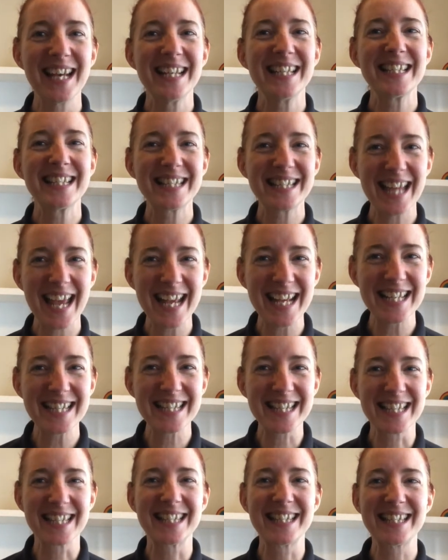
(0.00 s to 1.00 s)
Stays
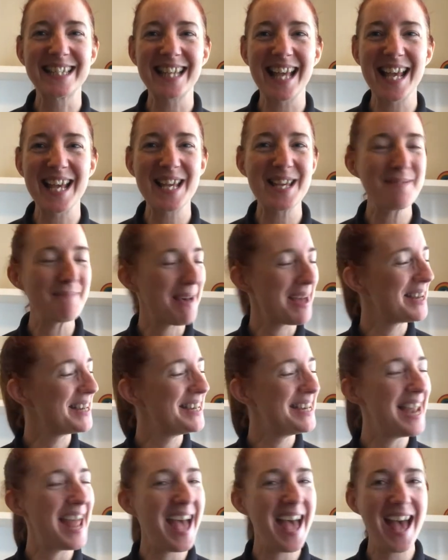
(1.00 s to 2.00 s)
the same
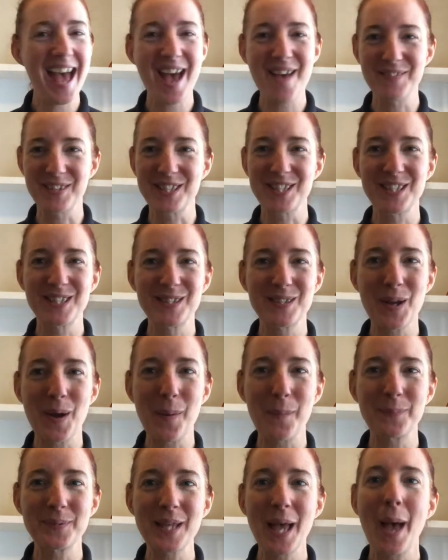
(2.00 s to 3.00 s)
and never
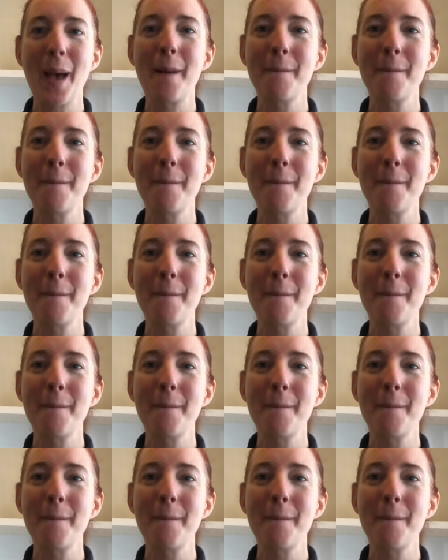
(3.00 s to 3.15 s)
stops.